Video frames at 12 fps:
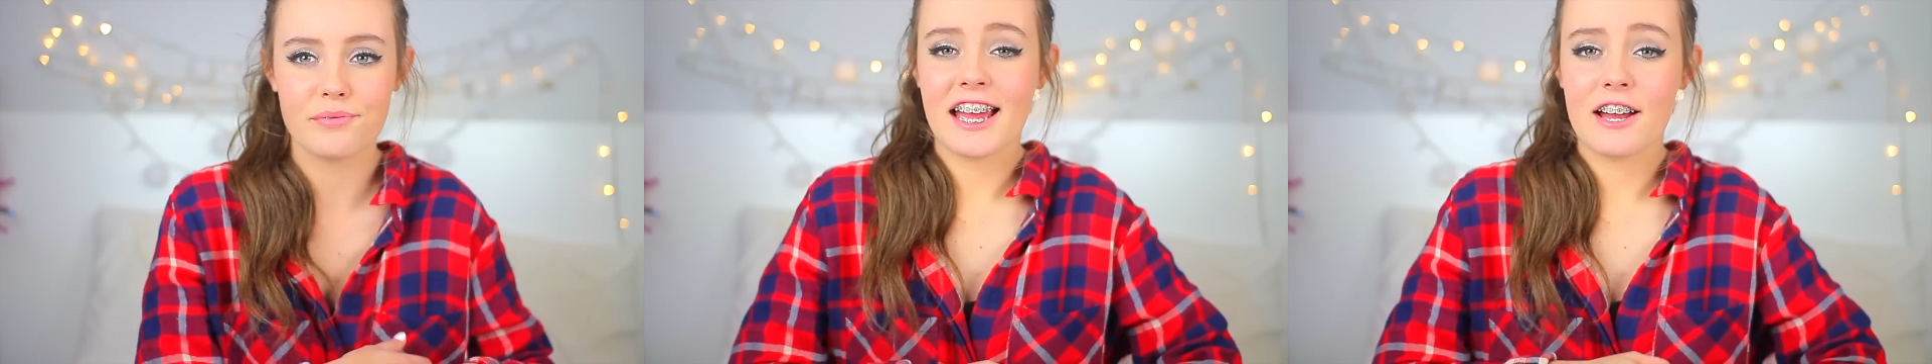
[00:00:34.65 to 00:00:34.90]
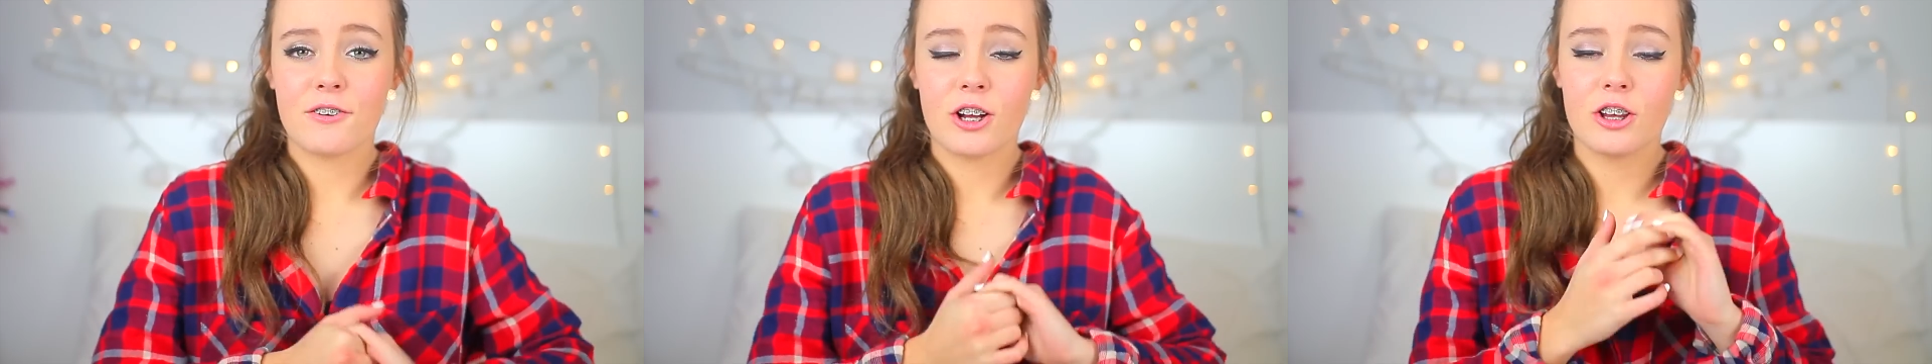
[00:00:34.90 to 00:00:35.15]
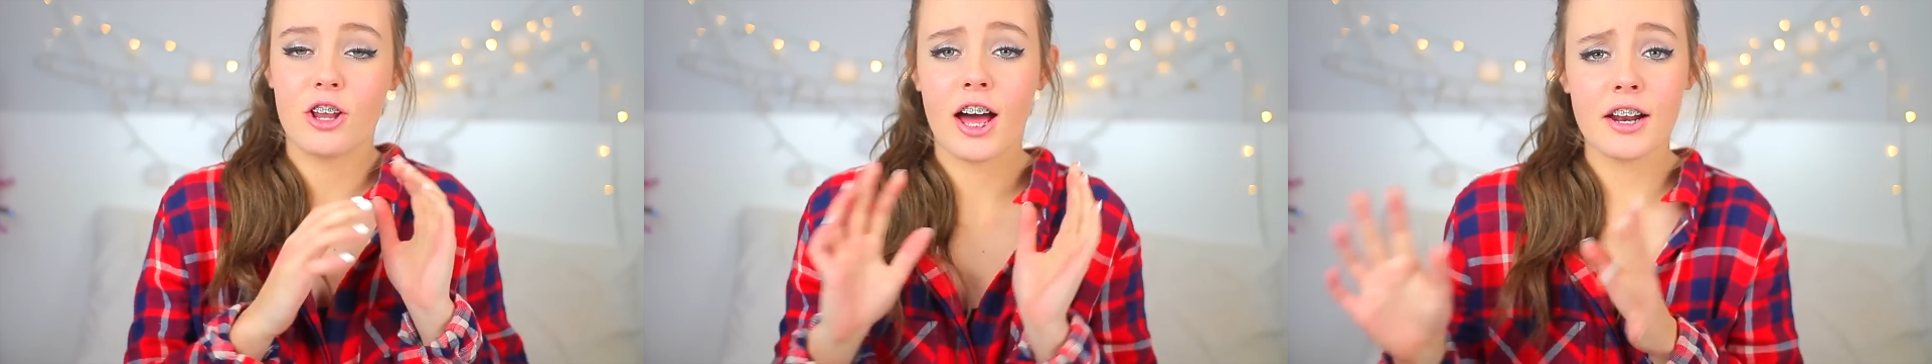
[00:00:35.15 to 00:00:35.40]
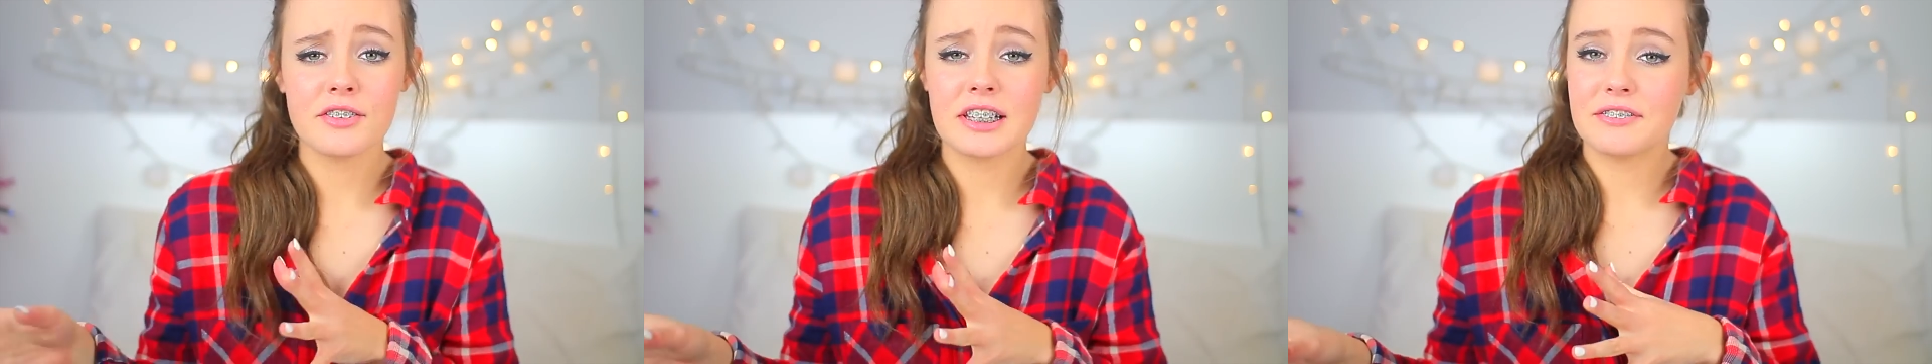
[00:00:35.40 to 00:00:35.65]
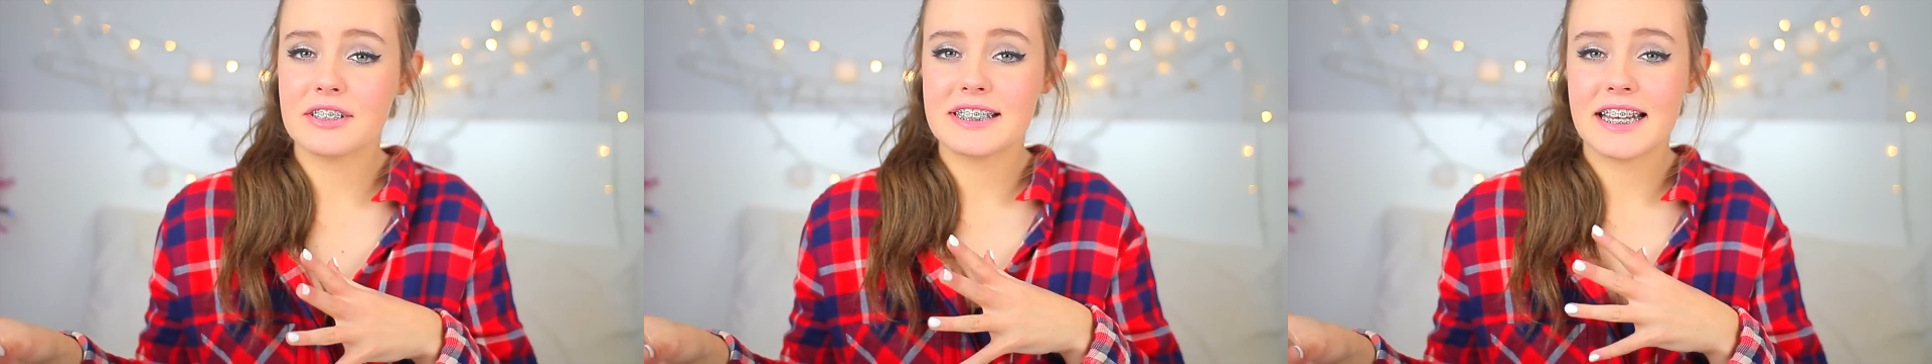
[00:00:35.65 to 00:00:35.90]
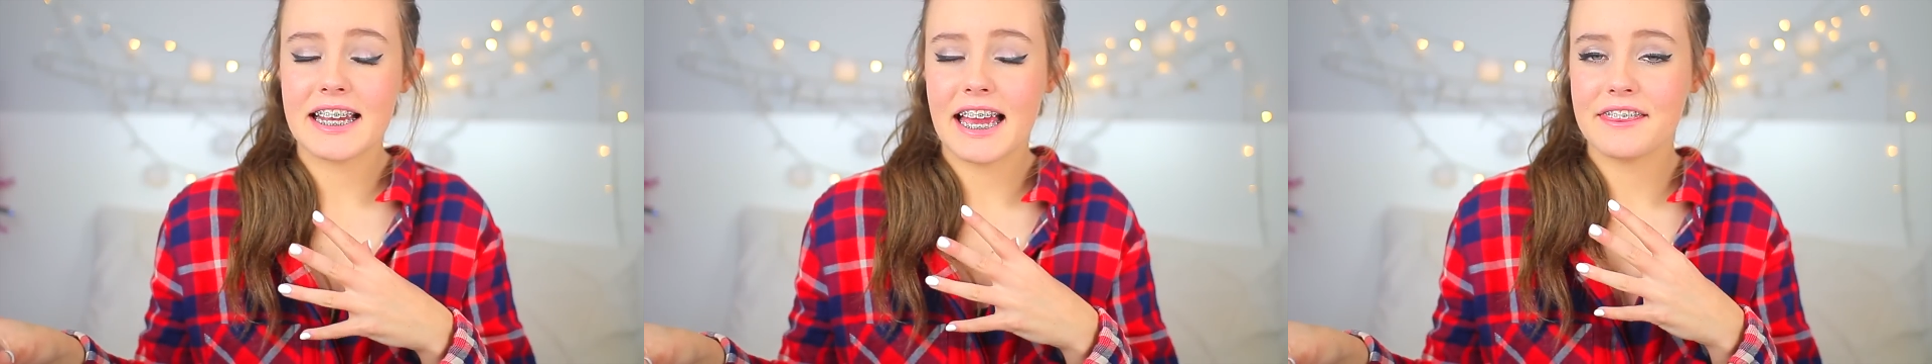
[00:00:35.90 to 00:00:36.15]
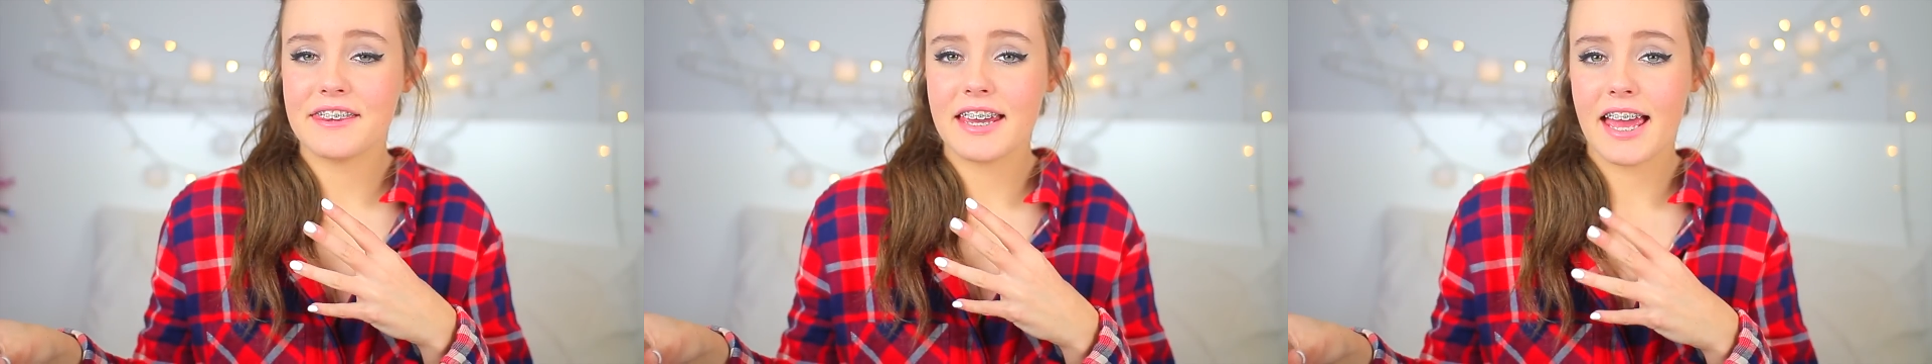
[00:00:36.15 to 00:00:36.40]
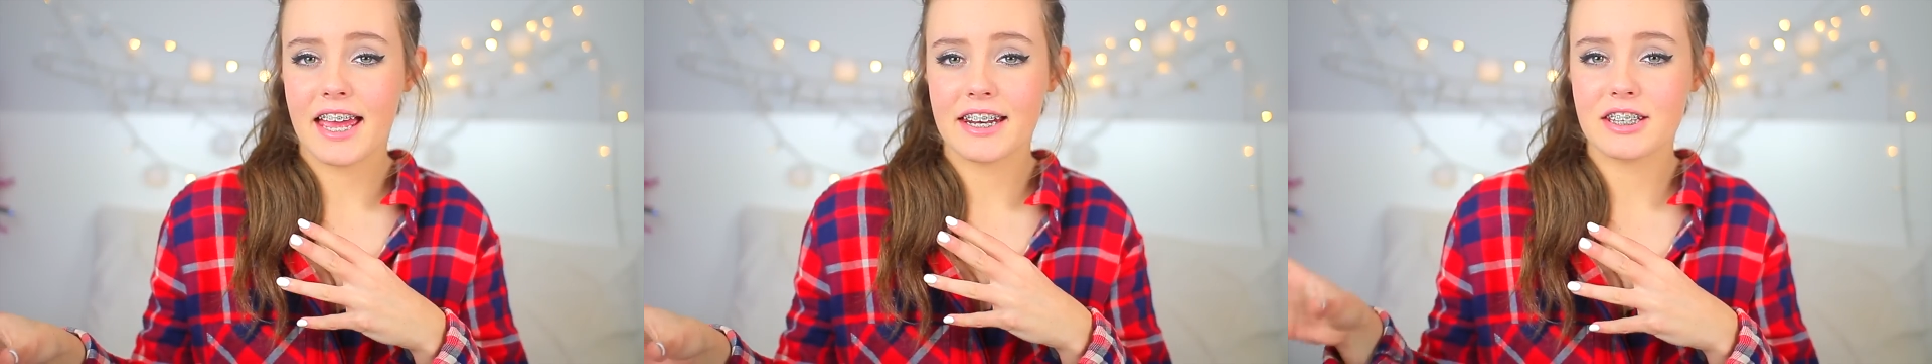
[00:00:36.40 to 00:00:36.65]
I have a lot of stuff to say at
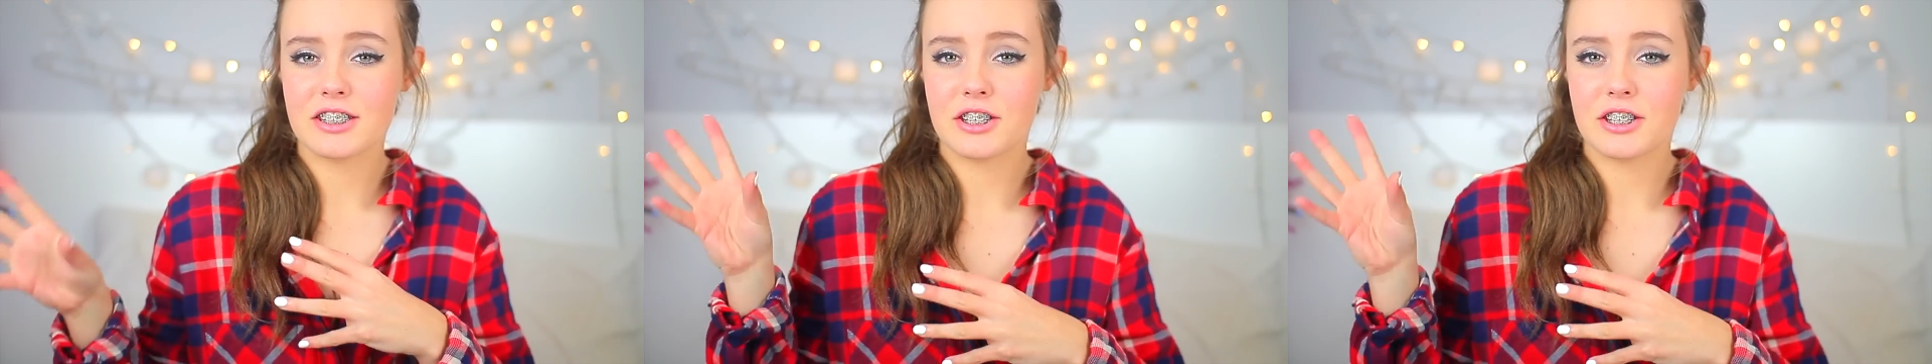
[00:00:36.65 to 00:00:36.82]
the end,